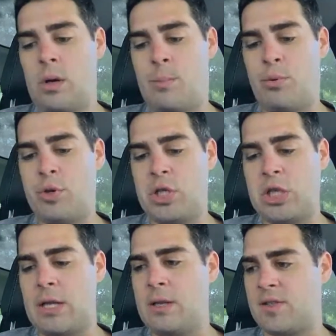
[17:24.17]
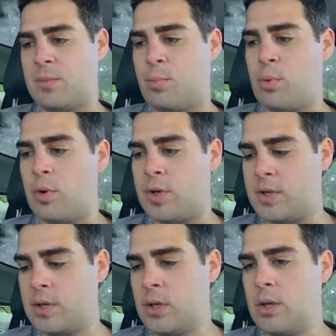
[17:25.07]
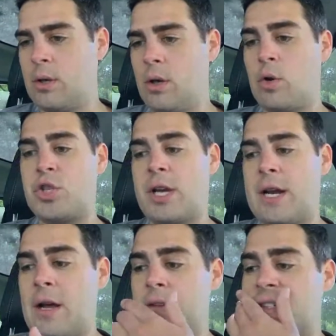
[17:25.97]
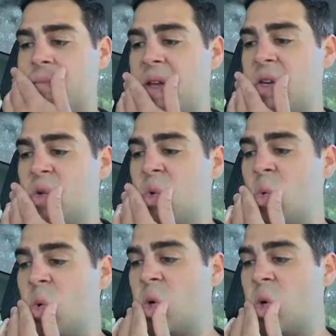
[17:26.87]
Appreciate the support. Go check it out. This is my new,